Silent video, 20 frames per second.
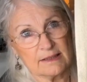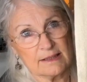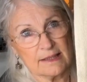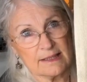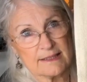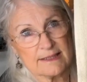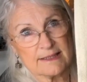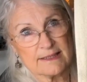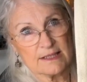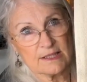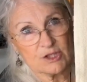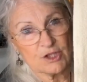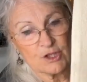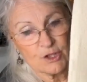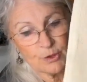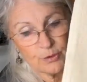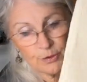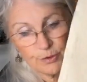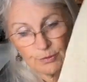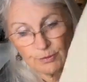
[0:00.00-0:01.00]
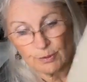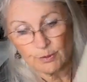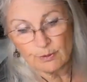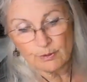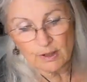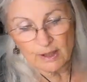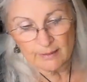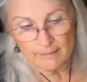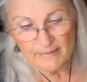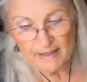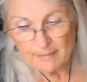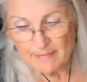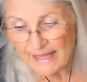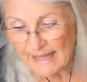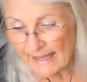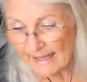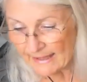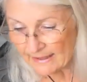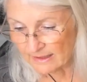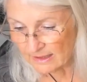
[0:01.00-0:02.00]
this to show through on my
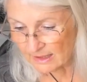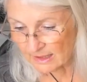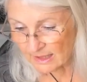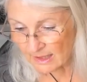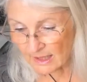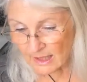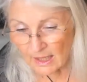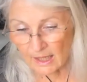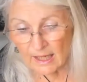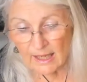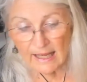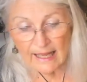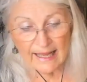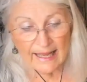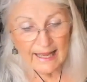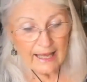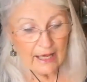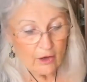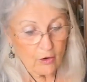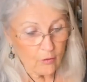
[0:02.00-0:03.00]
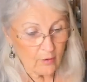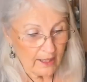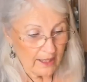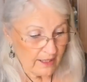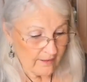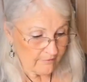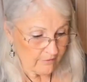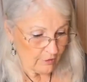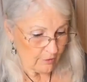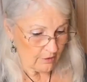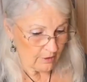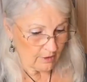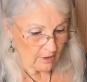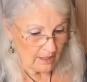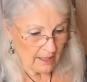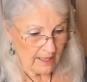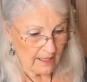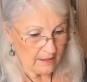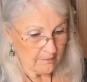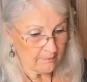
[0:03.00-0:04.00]
bag. However,
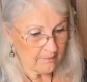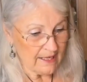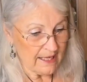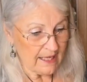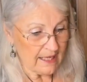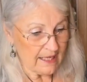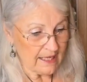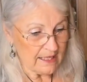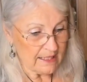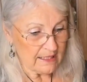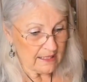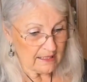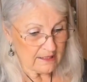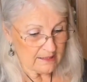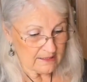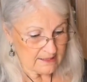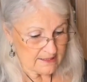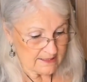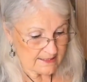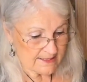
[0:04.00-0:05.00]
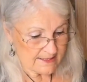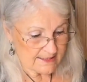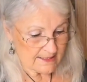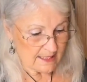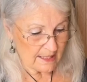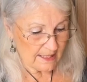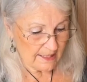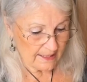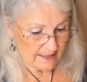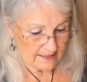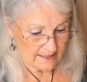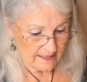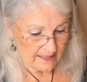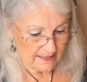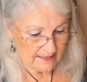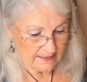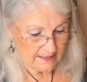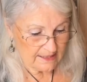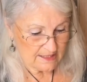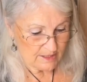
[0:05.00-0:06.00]
I may decide I
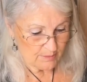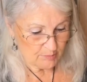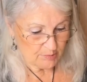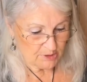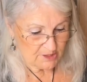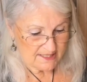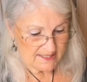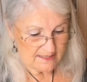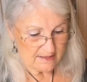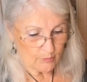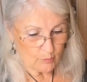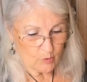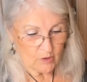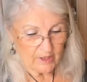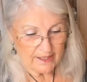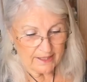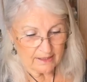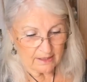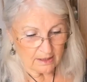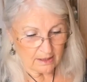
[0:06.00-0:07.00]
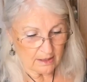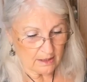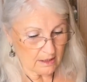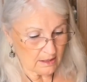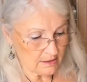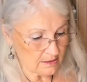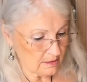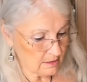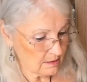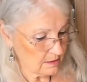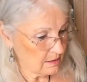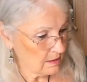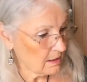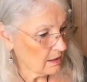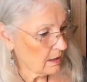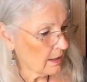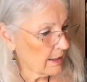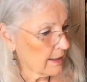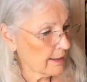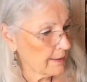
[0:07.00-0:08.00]
need to put some white on
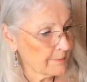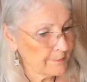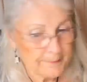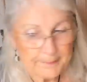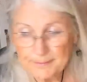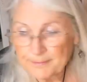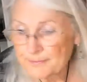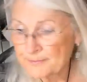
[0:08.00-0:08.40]
um,